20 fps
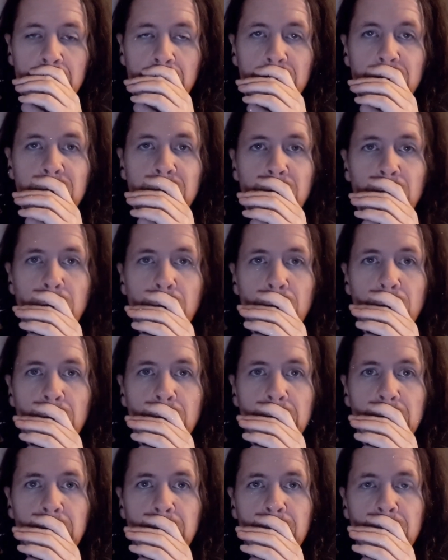
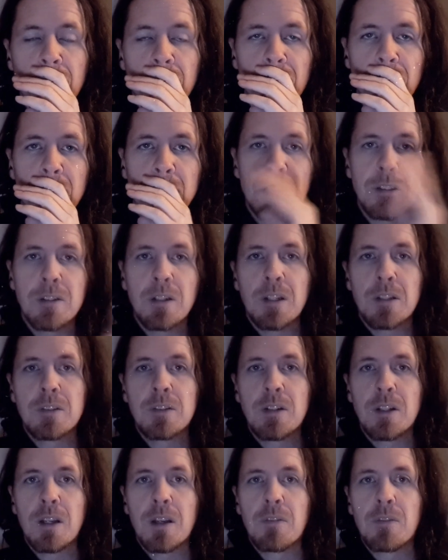So it's nice
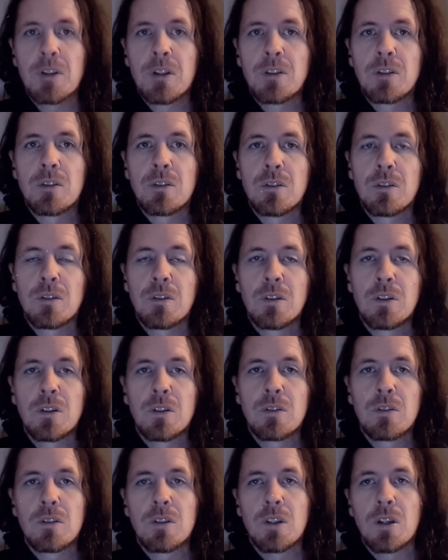to have this
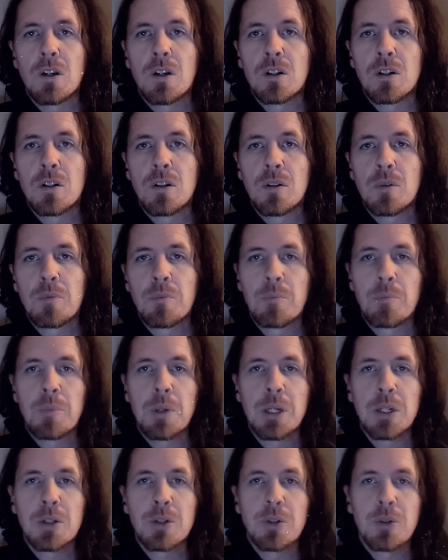young
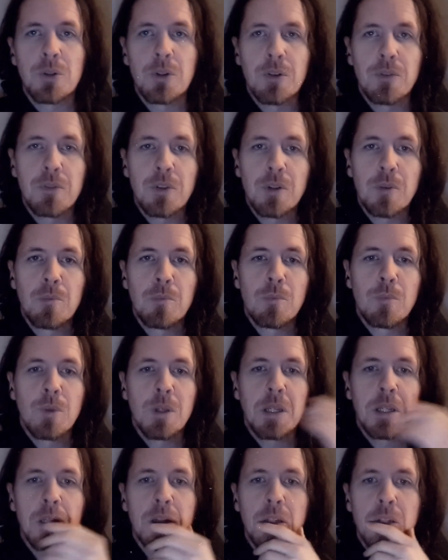picture of him,
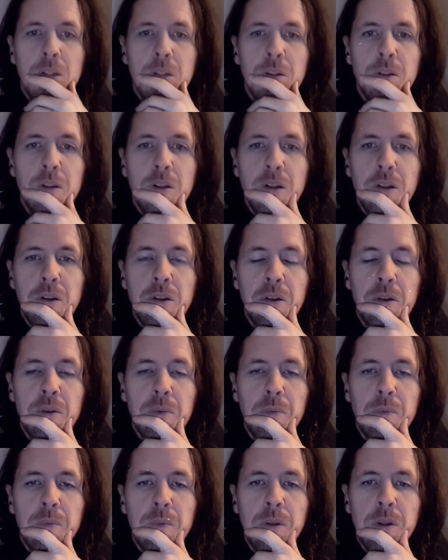and it
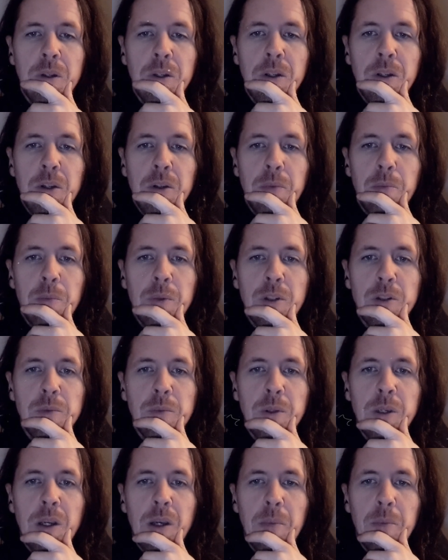makes
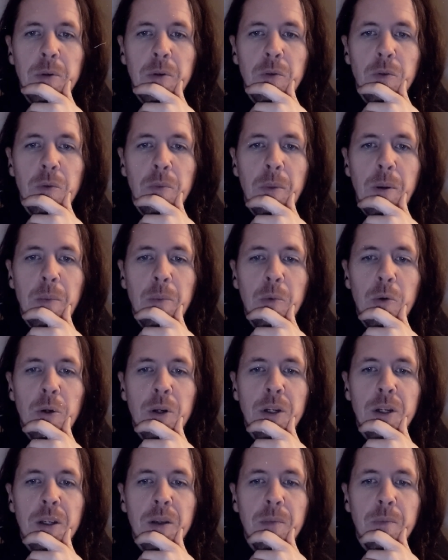me happy
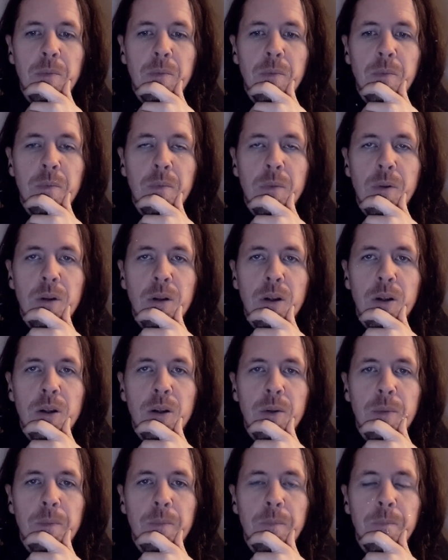remembering him.
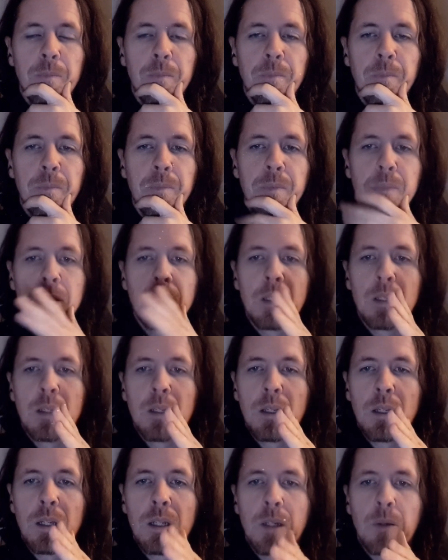Um,
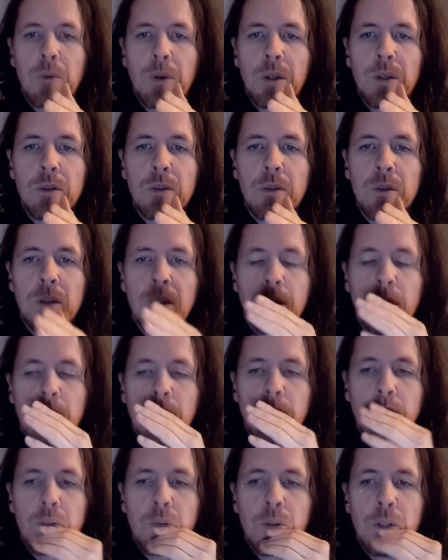anyways,
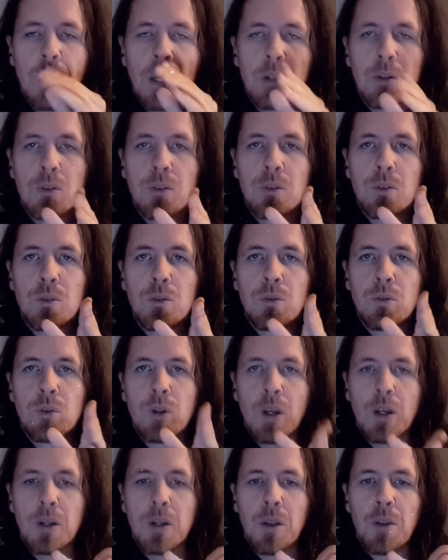so yeah,
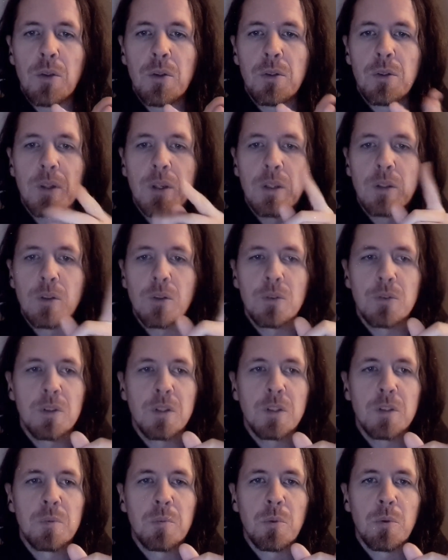another thing. There's
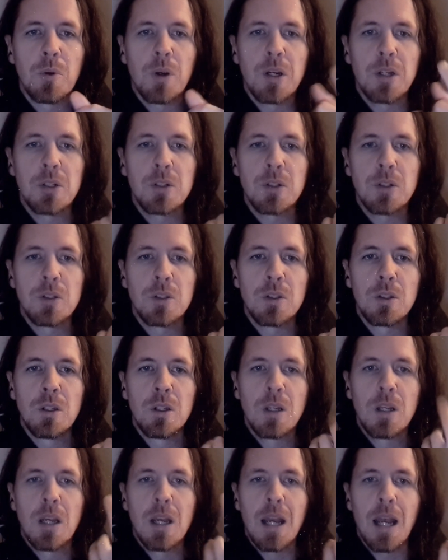inspiration.
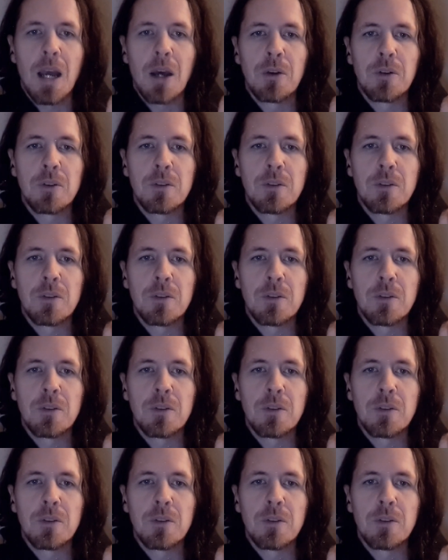How